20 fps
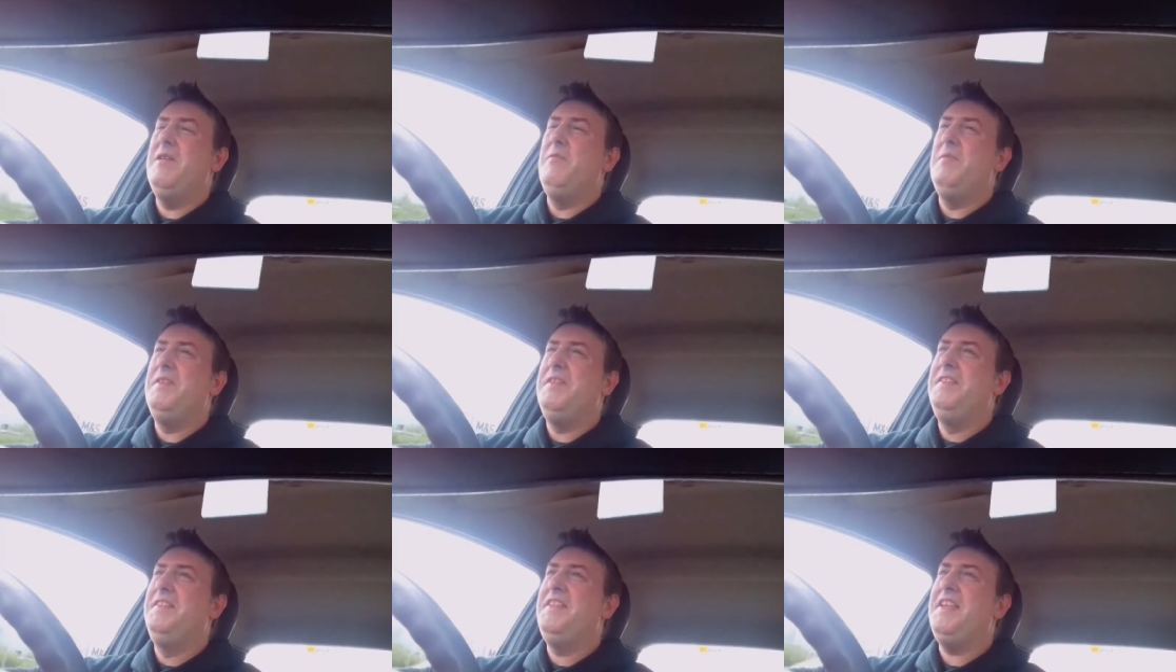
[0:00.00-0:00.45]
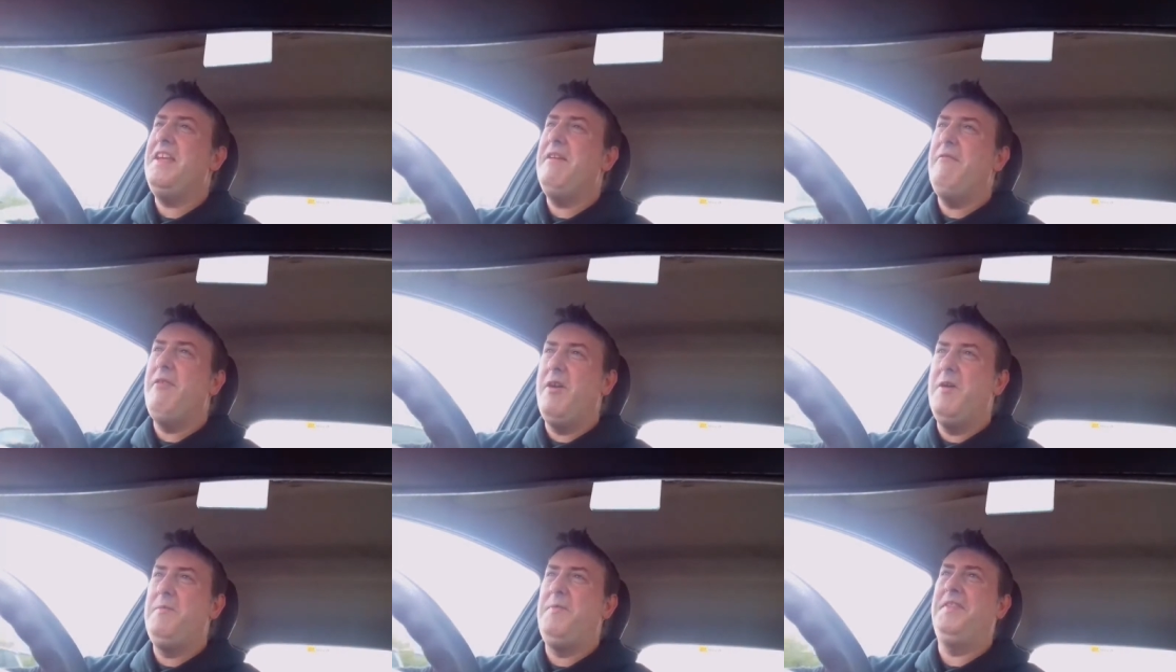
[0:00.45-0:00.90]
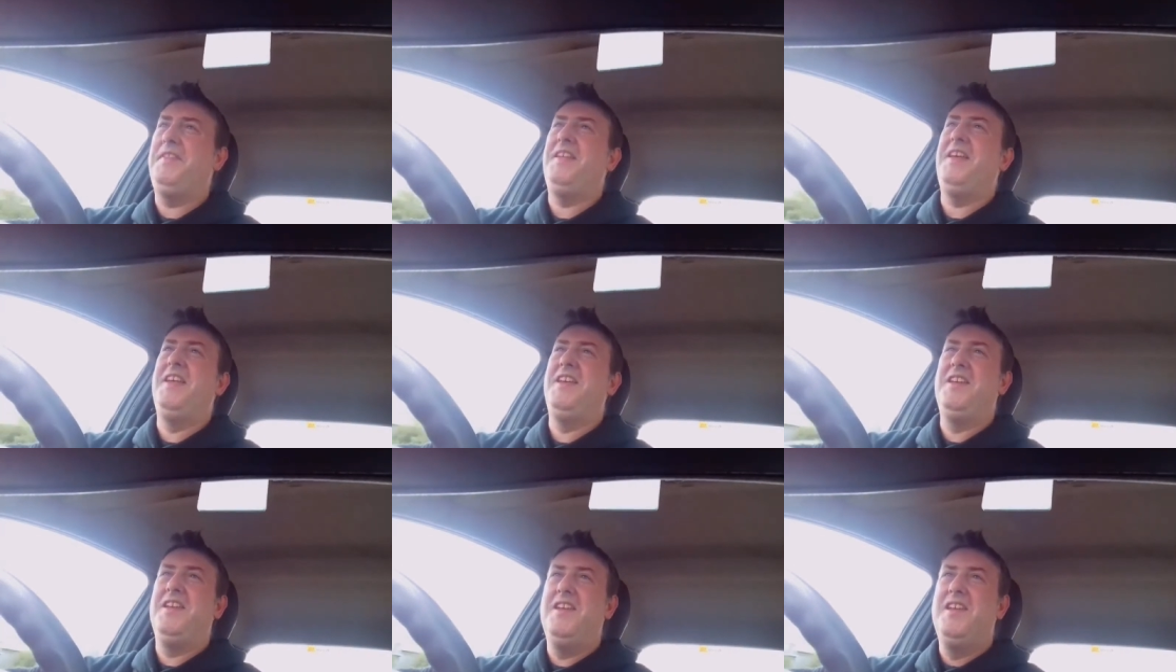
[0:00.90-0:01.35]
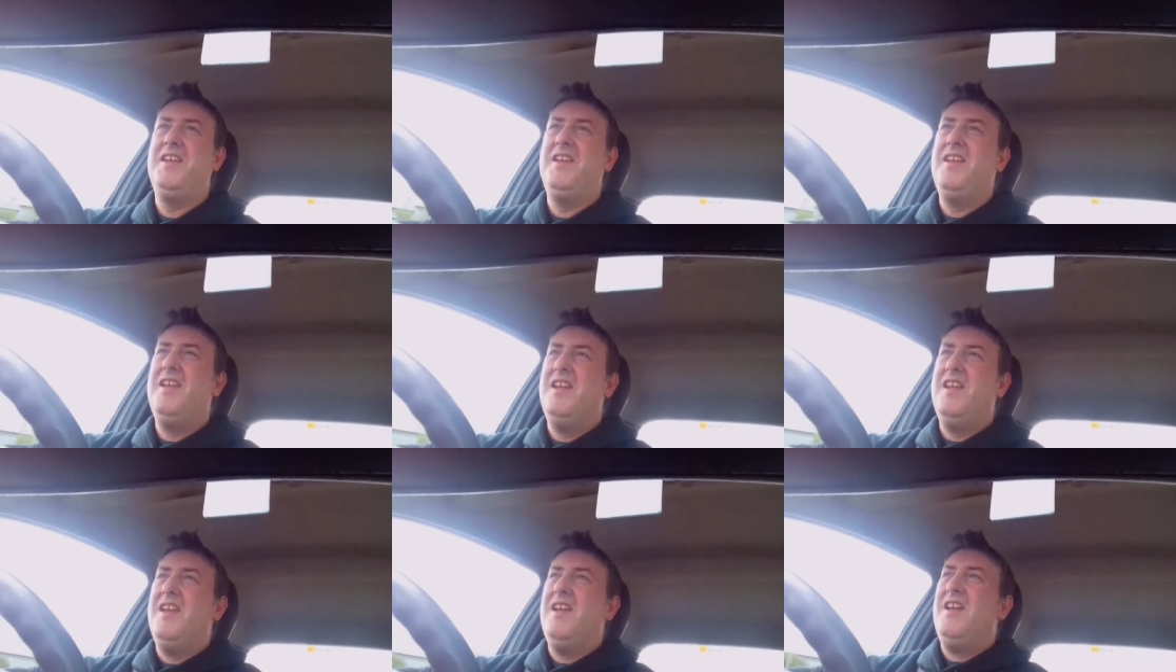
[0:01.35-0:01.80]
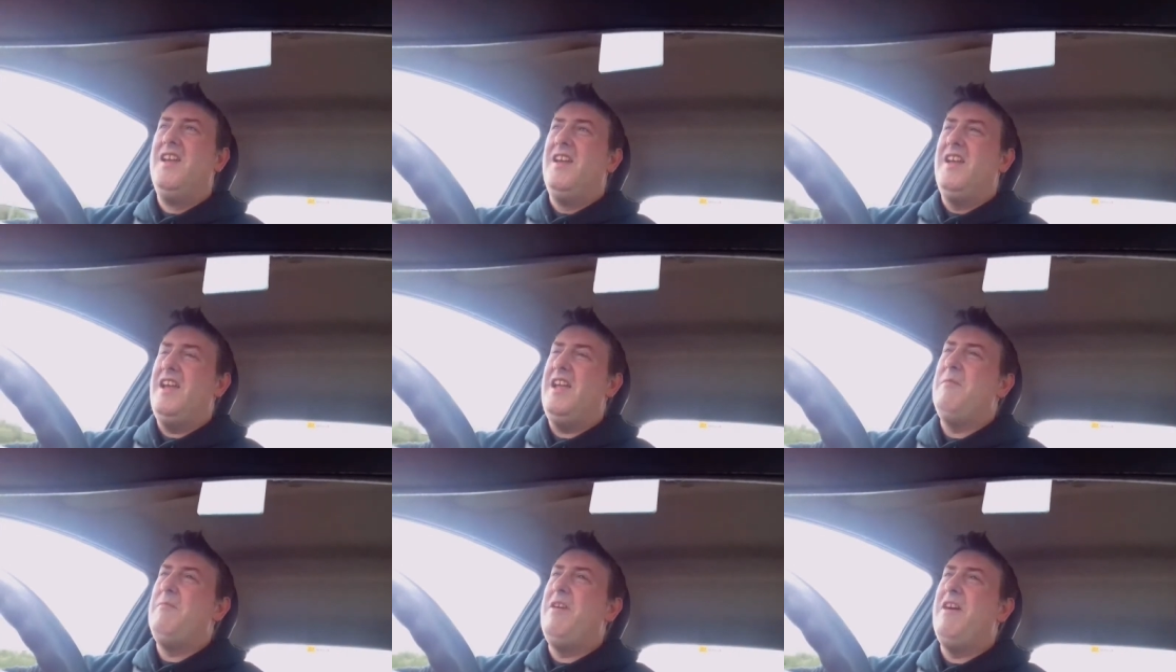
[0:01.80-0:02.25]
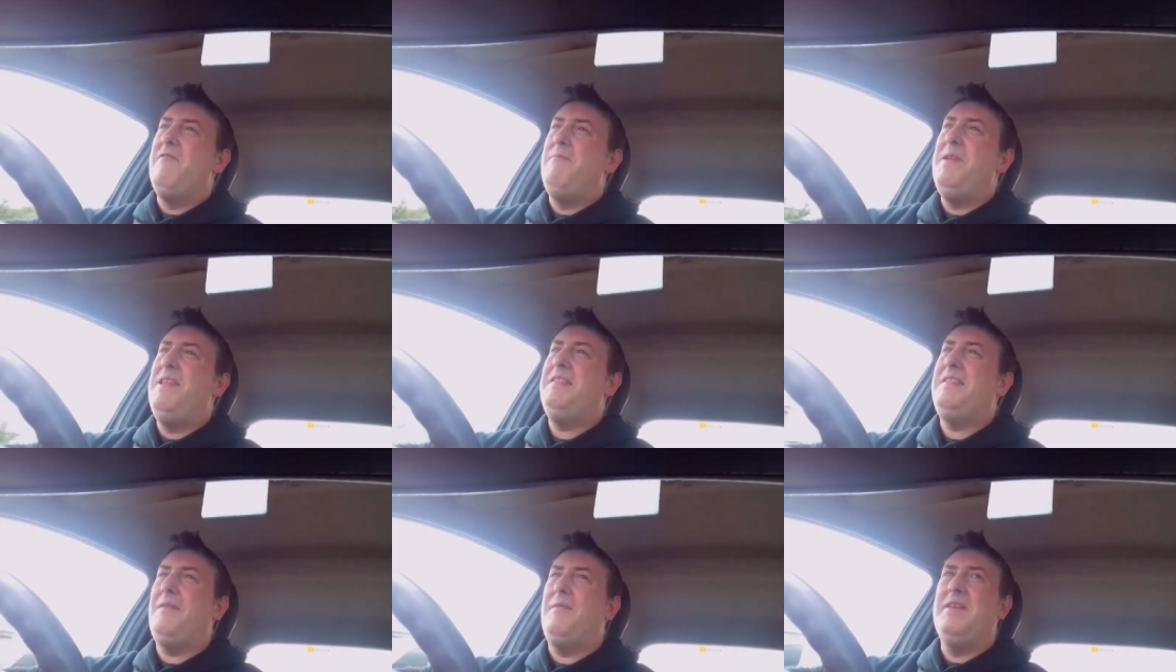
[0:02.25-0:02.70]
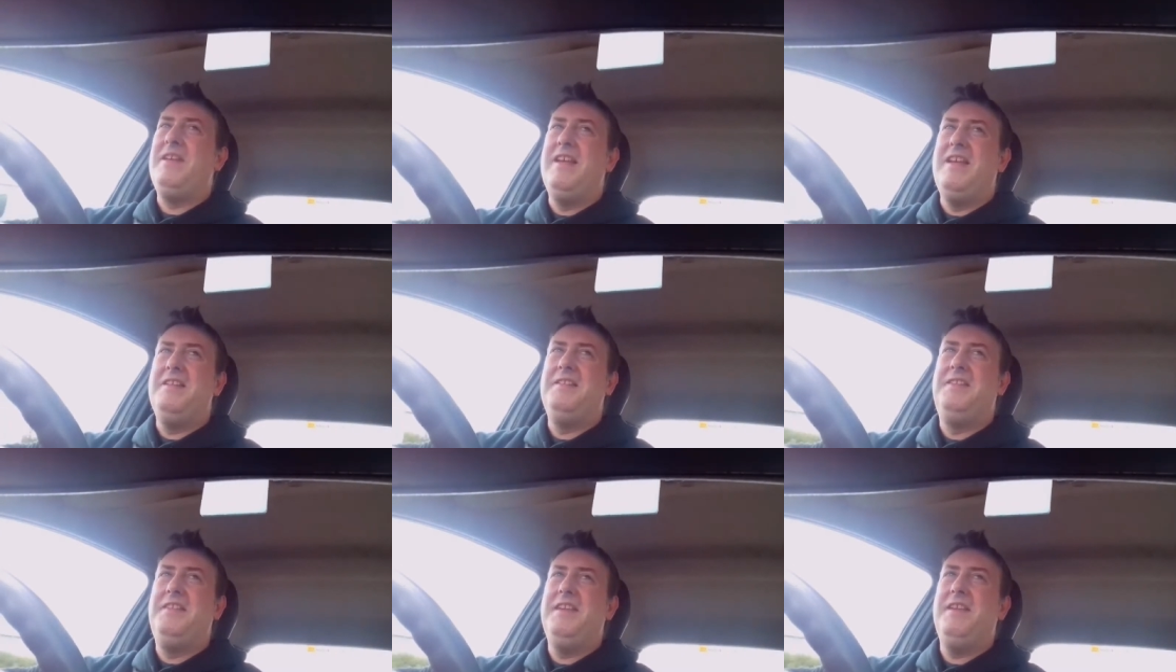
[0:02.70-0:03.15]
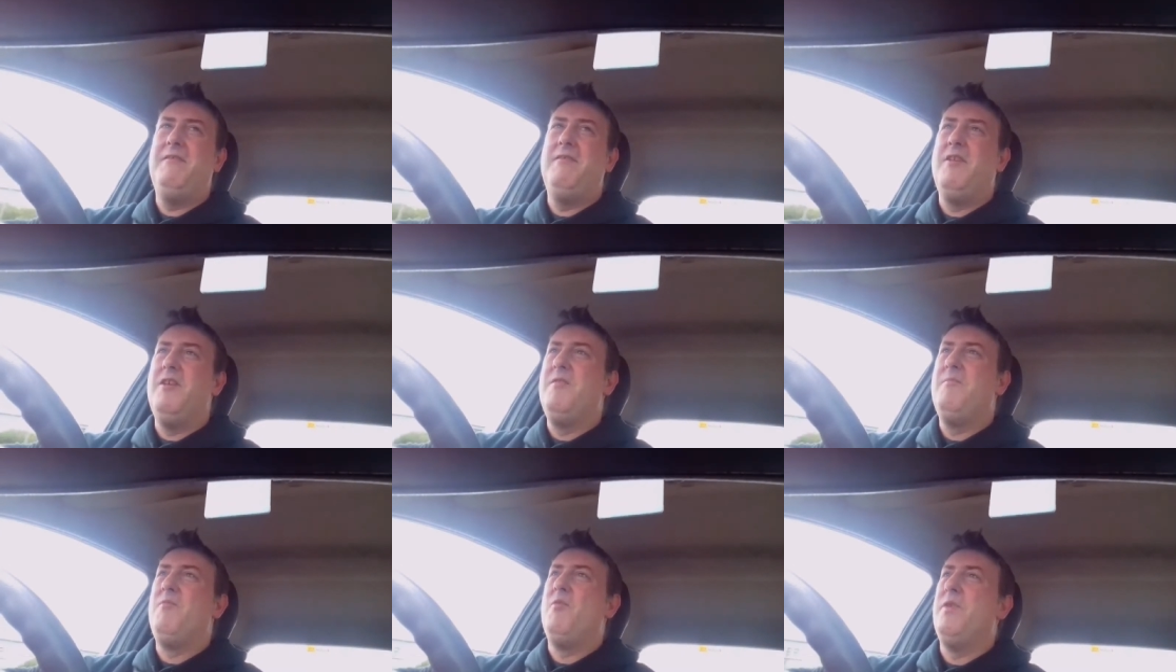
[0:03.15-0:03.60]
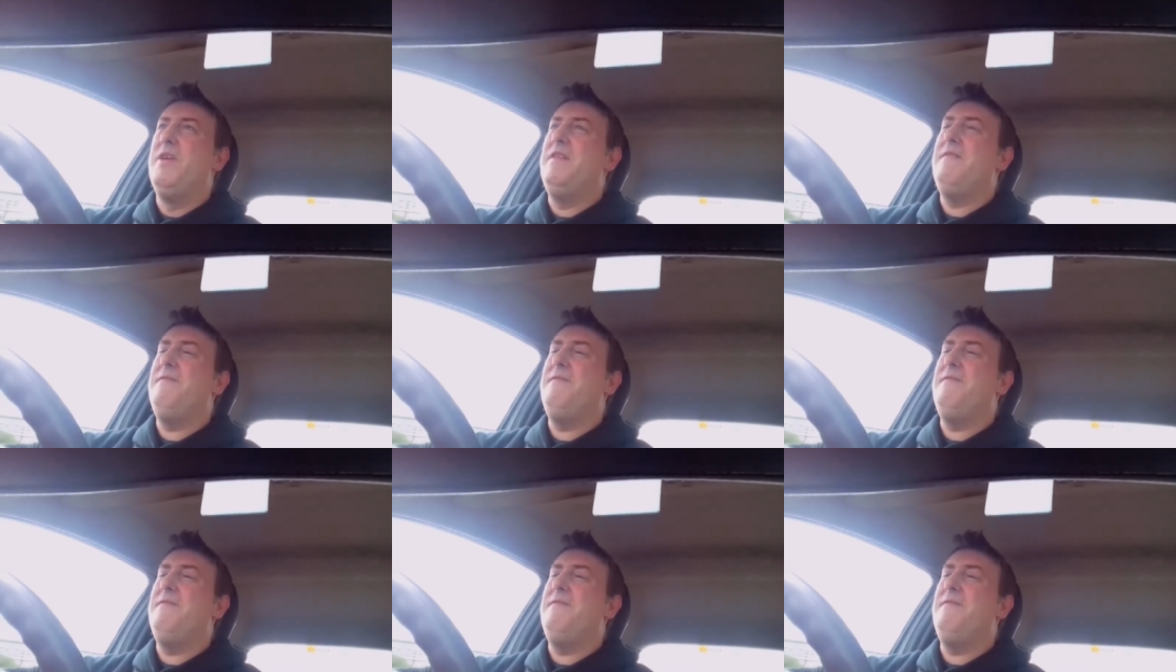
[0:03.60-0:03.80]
it was 0% it might have been something like 0.3